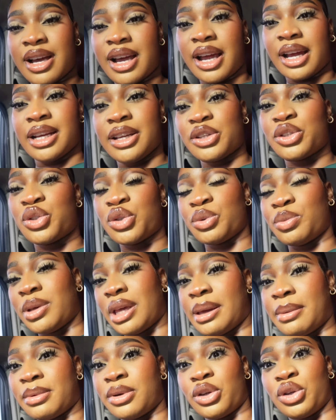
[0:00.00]
I need to
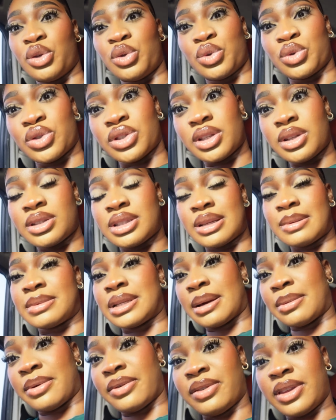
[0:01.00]
be able to use some
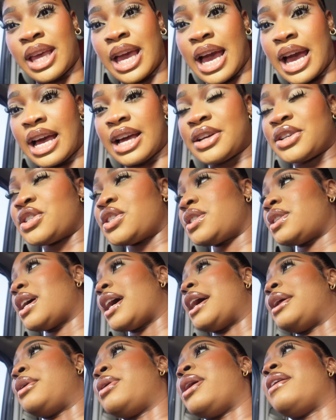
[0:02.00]
type of cash.
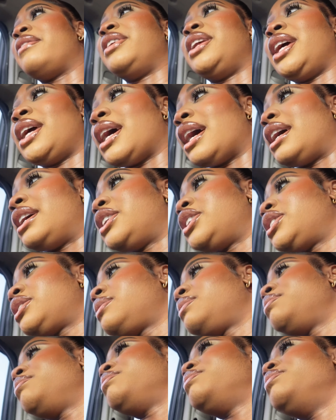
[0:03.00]
I don't have any cash.
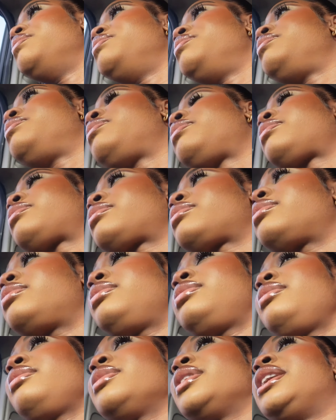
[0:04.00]

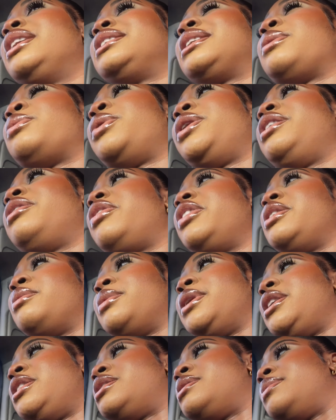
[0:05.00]
Because I'm waiting for the
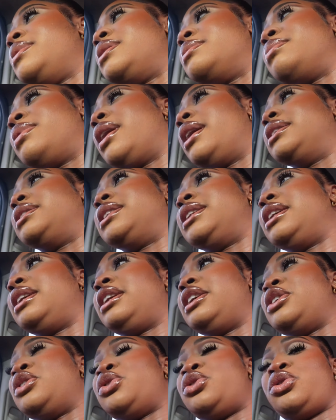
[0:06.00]
money to be deposited
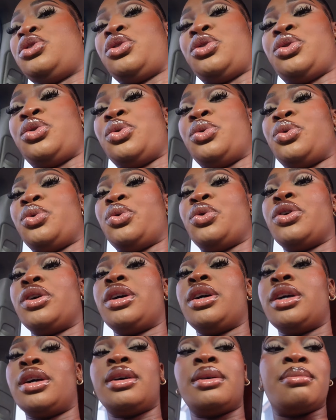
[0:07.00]
into
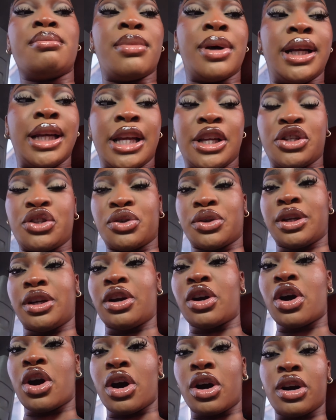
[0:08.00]
my
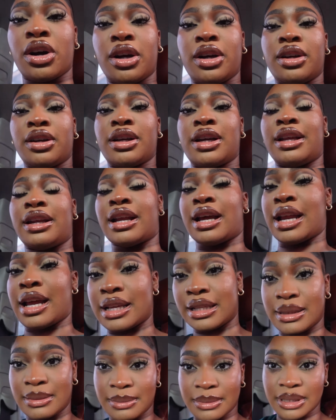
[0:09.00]
Nigerian card, and that
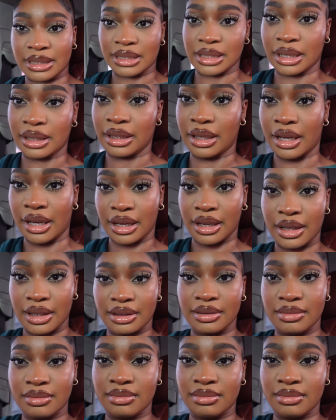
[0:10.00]
hasn't been done yet.